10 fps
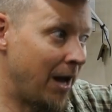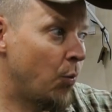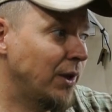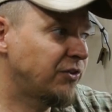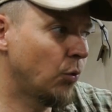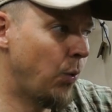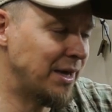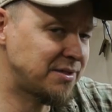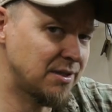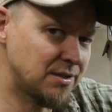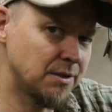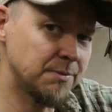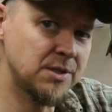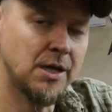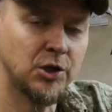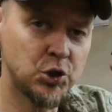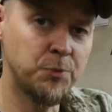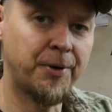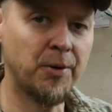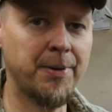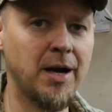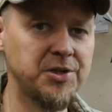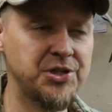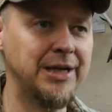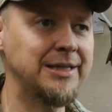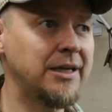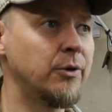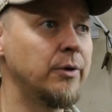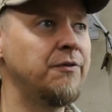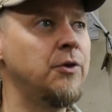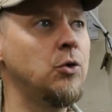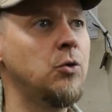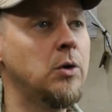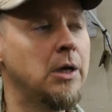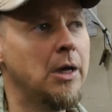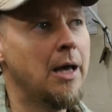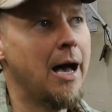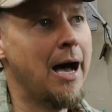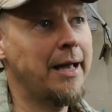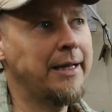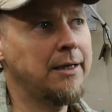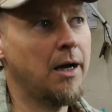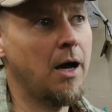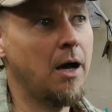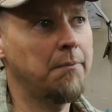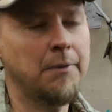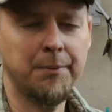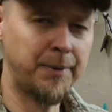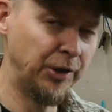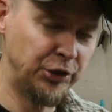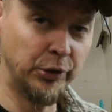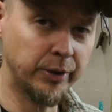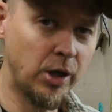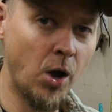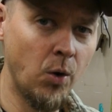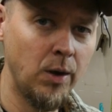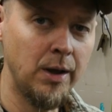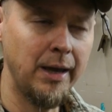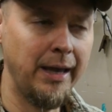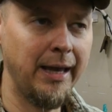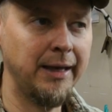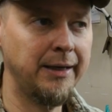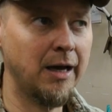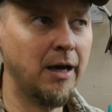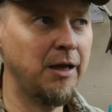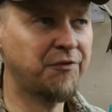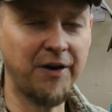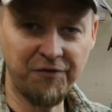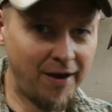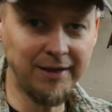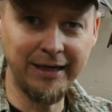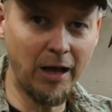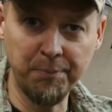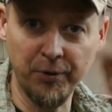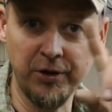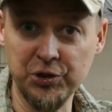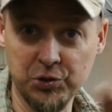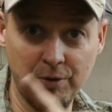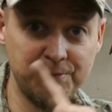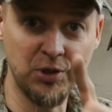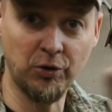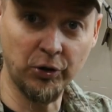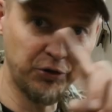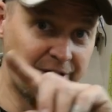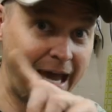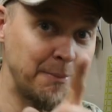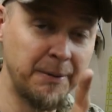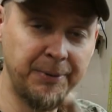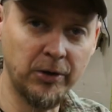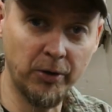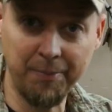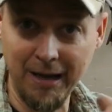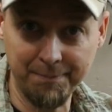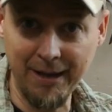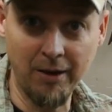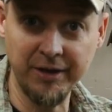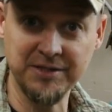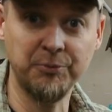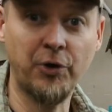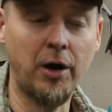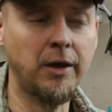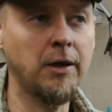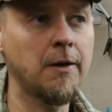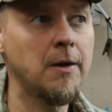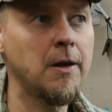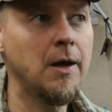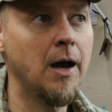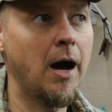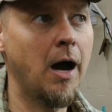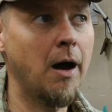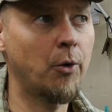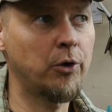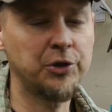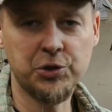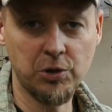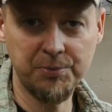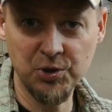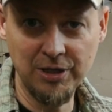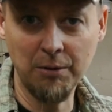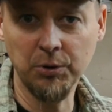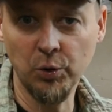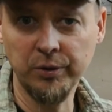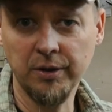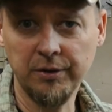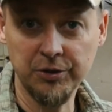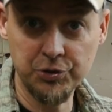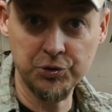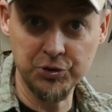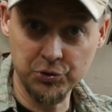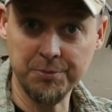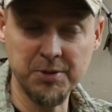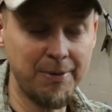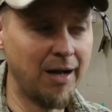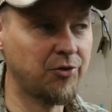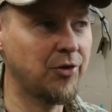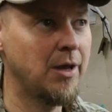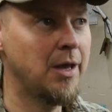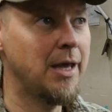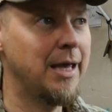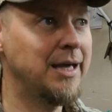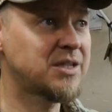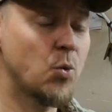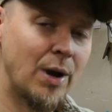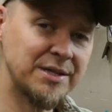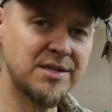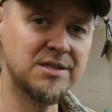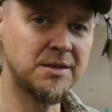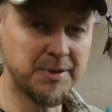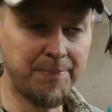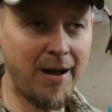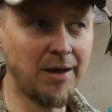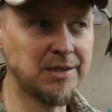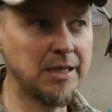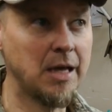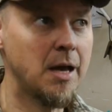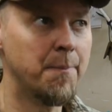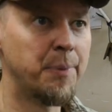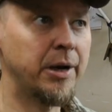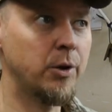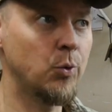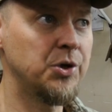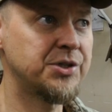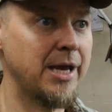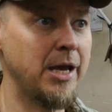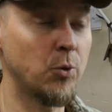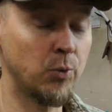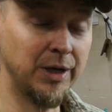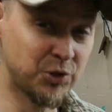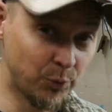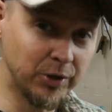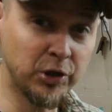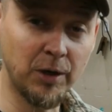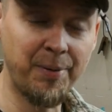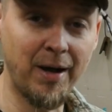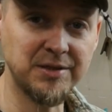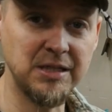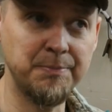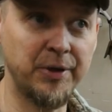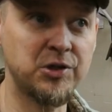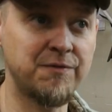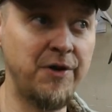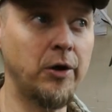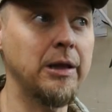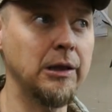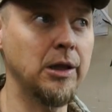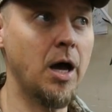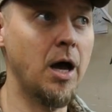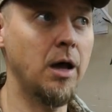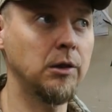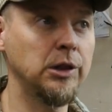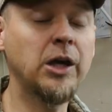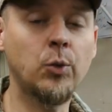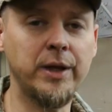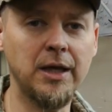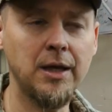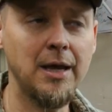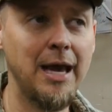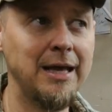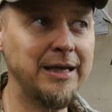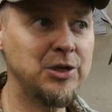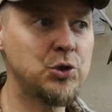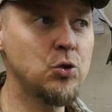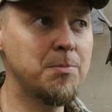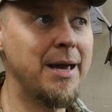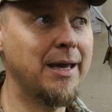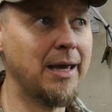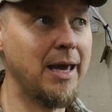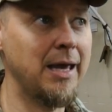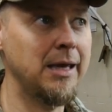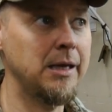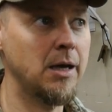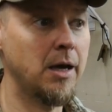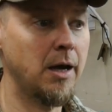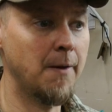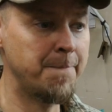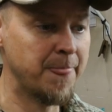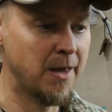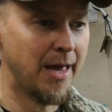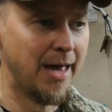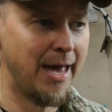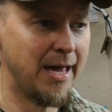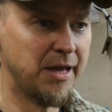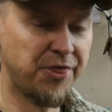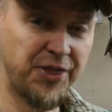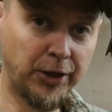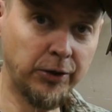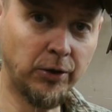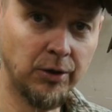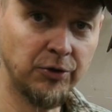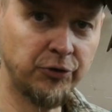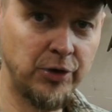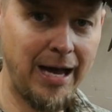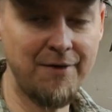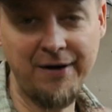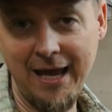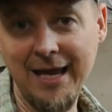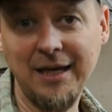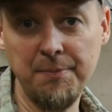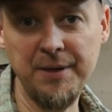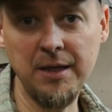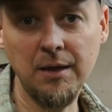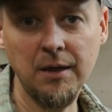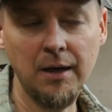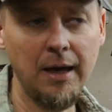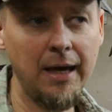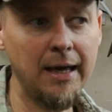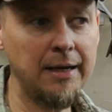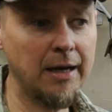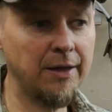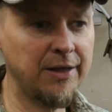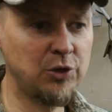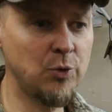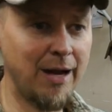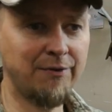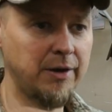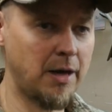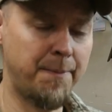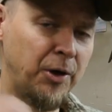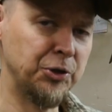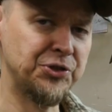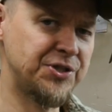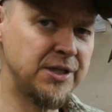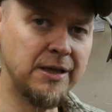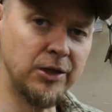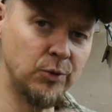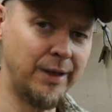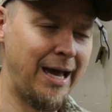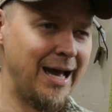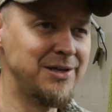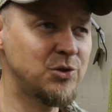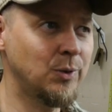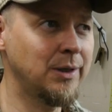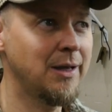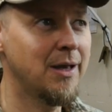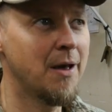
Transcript: I went to West Systems, two-part epoxy, and I did a review on it um, a year ago. And uh, if I find it, I'll put a description or a little tab up here. It'll pop down as I'm talking, uh, or a description down below in the, the description box. It's a West Systems epoxy, but it was a it's a really good epoxy, but it's very uh, liquidy. And they do make a um, a thickener, so you have an A and a B, and uh, they do have like a part C that you would add to it.